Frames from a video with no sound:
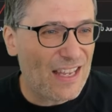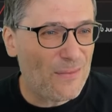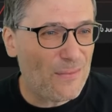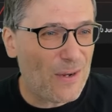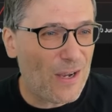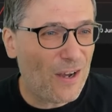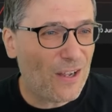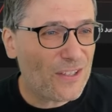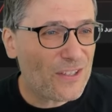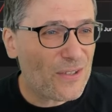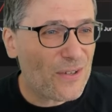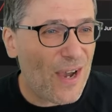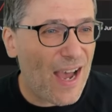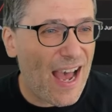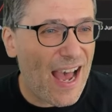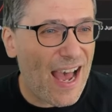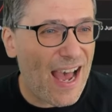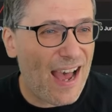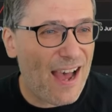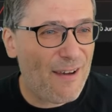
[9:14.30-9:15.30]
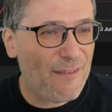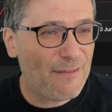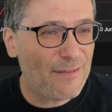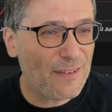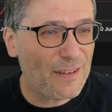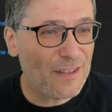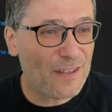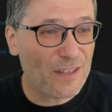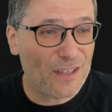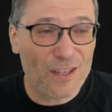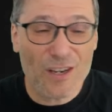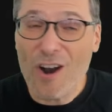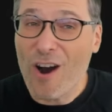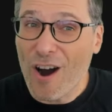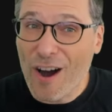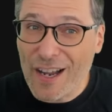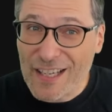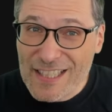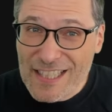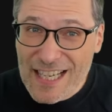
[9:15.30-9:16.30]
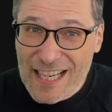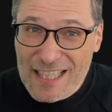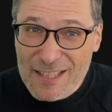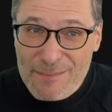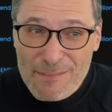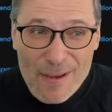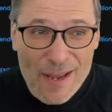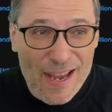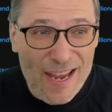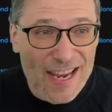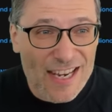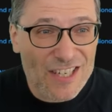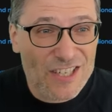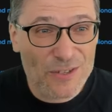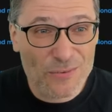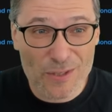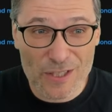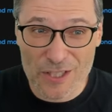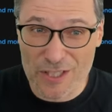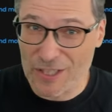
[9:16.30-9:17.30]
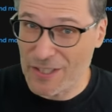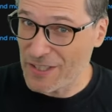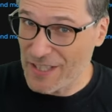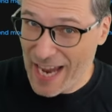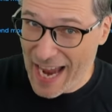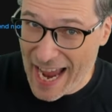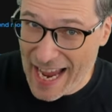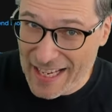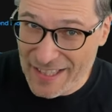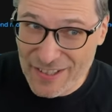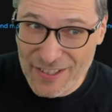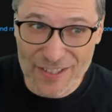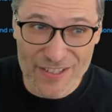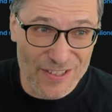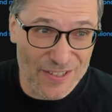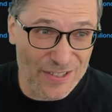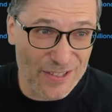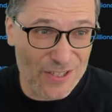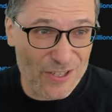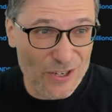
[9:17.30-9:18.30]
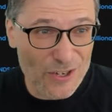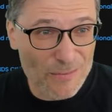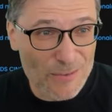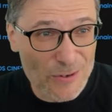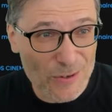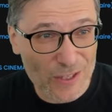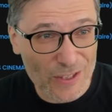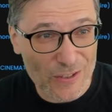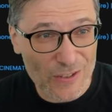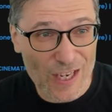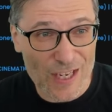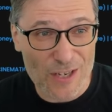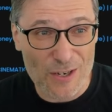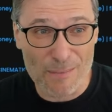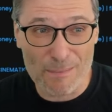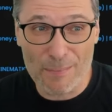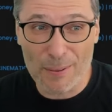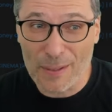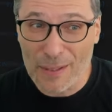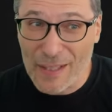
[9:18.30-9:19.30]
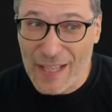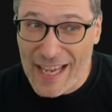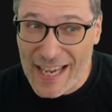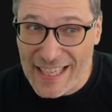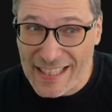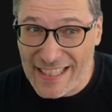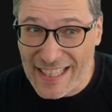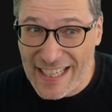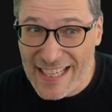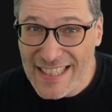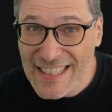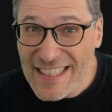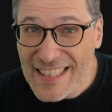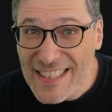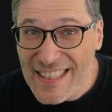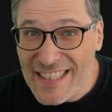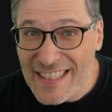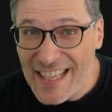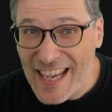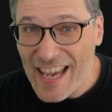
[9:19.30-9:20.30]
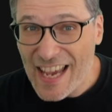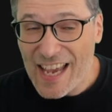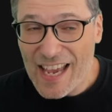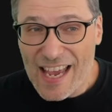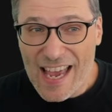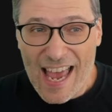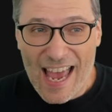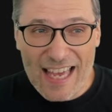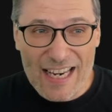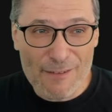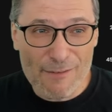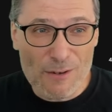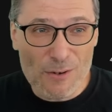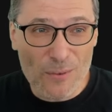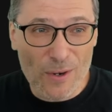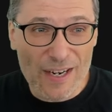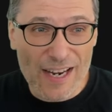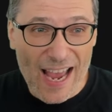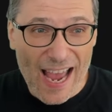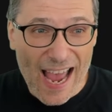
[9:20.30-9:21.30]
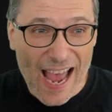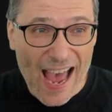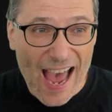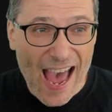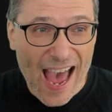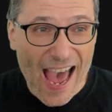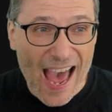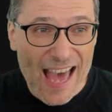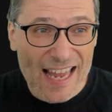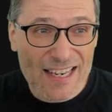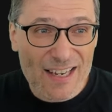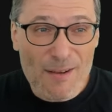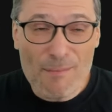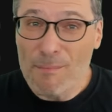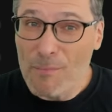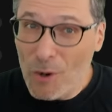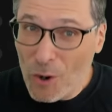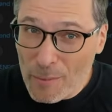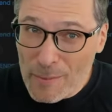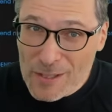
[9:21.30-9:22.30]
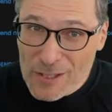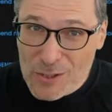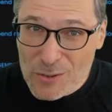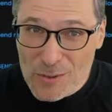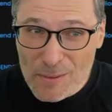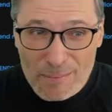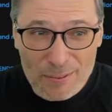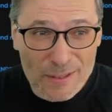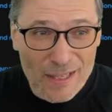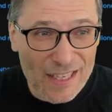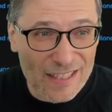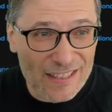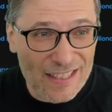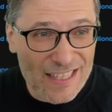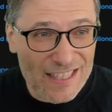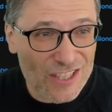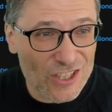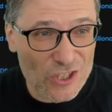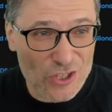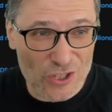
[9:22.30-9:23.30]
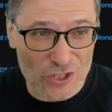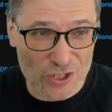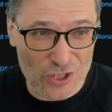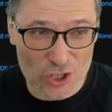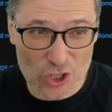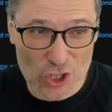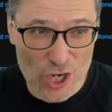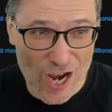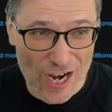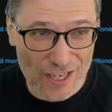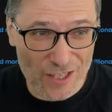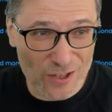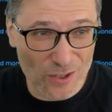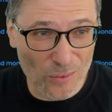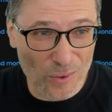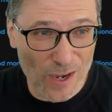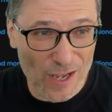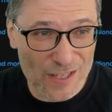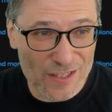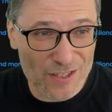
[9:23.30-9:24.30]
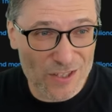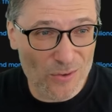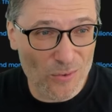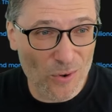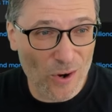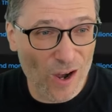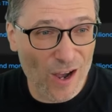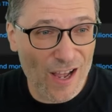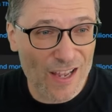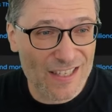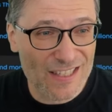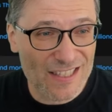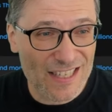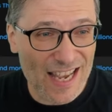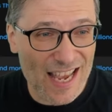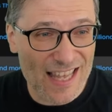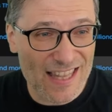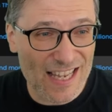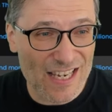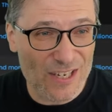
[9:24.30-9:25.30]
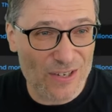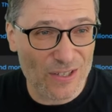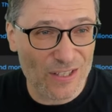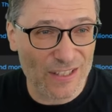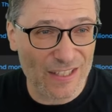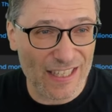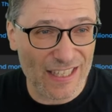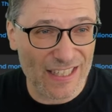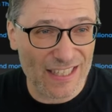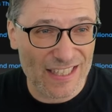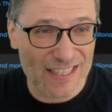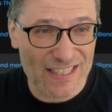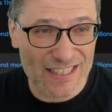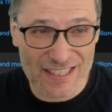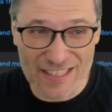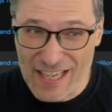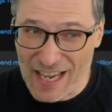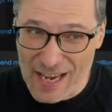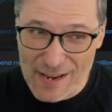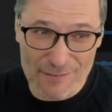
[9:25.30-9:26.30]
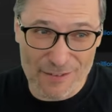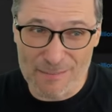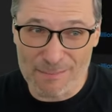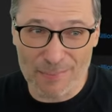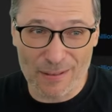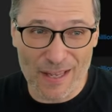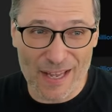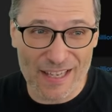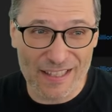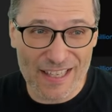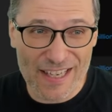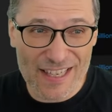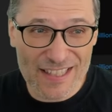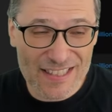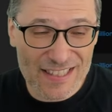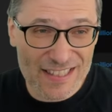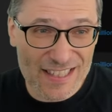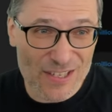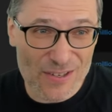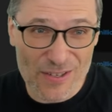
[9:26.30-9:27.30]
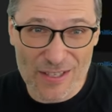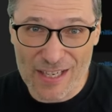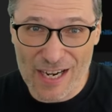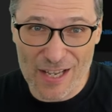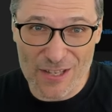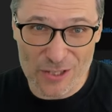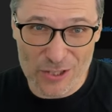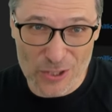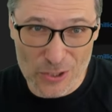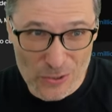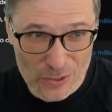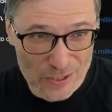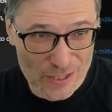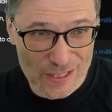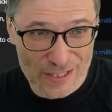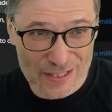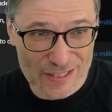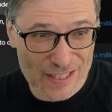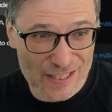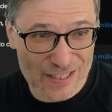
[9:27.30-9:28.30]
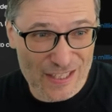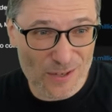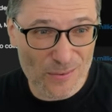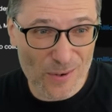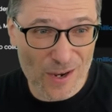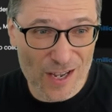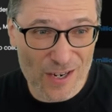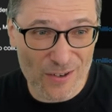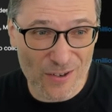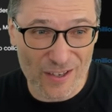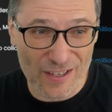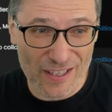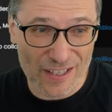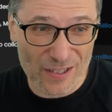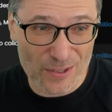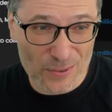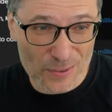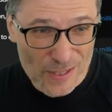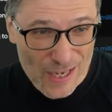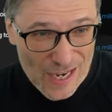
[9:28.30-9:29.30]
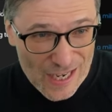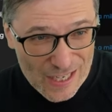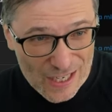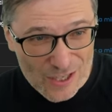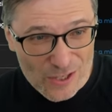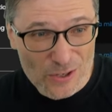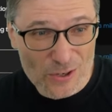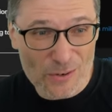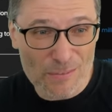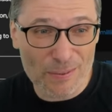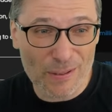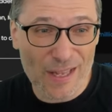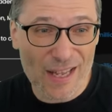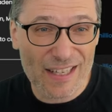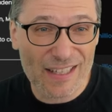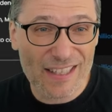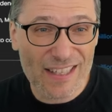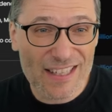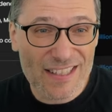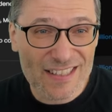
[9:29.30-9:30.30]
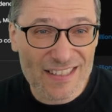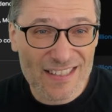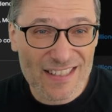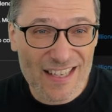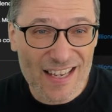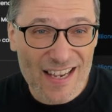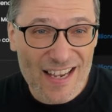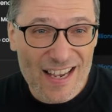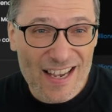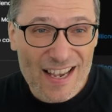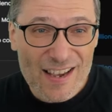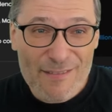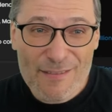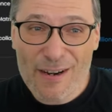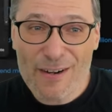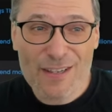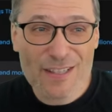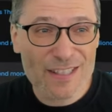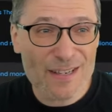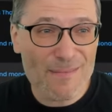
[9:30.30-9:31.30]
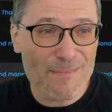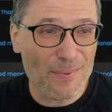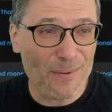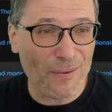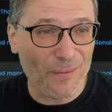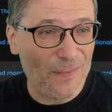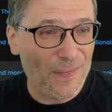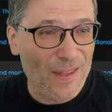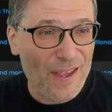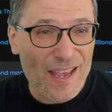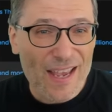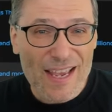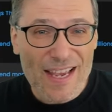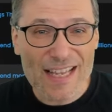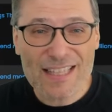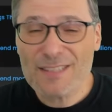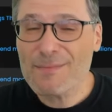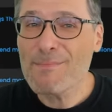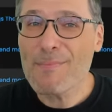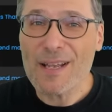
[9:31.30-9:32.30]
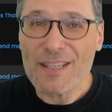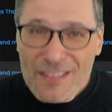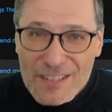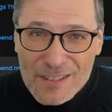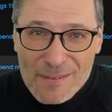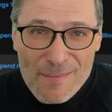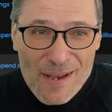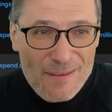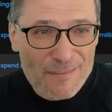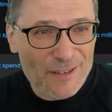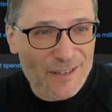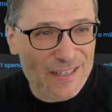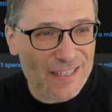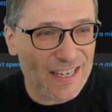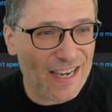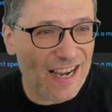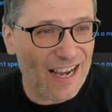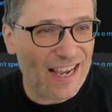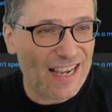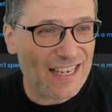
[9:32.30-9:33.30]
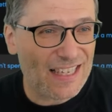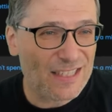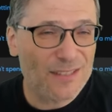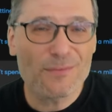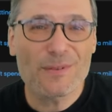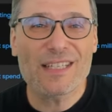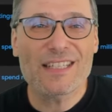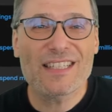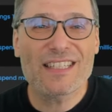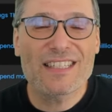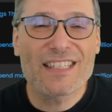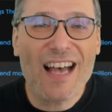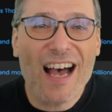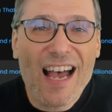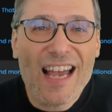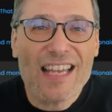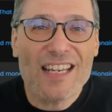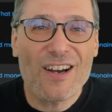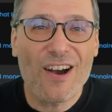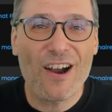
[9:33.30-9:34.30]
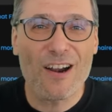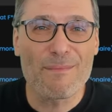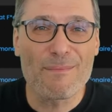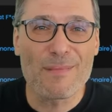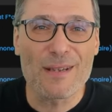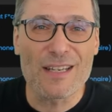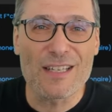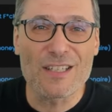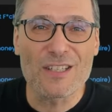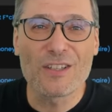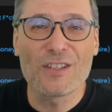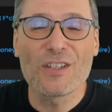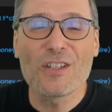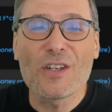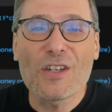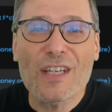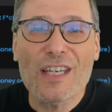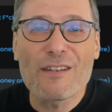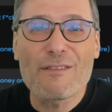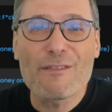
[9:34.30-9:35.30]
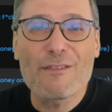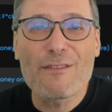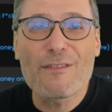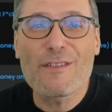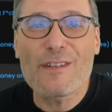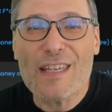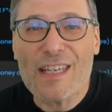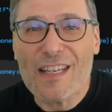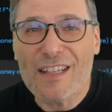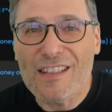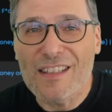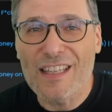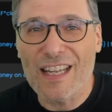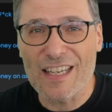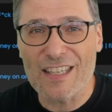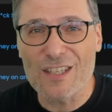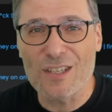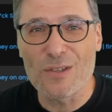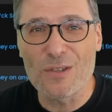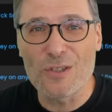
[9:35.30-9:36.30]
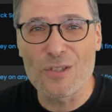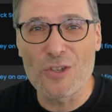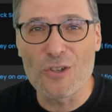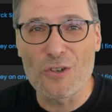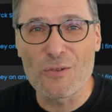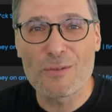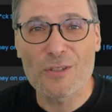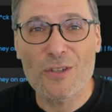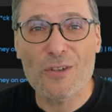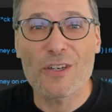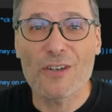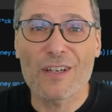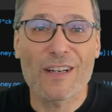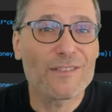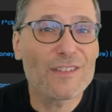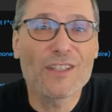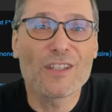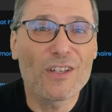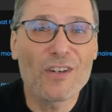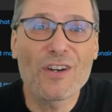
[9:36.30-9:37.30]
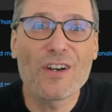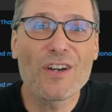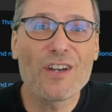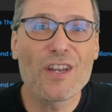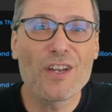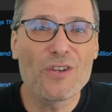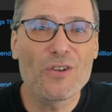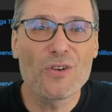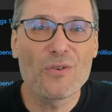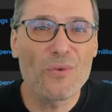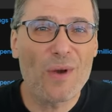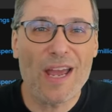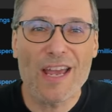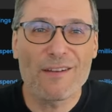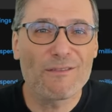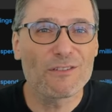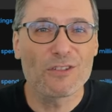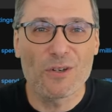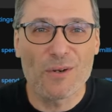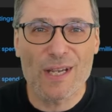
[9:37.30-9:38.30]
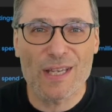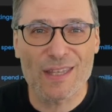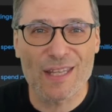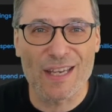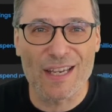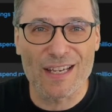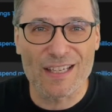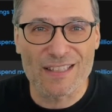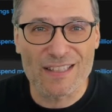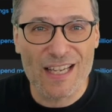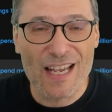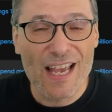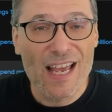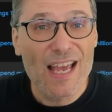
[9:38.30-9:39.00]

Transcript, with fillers: We also have the content page, which is as on YouTube. You can look at your playlists and if you want to add moments to a playlist, just check the ones you want and then you click save to playlist and you can either choose an existing one or create a new playlist. Very simple. It's muscle memory, guys. We designed Heartbeat to look and feel like YouTube so you don't have to learn a new way of doing things.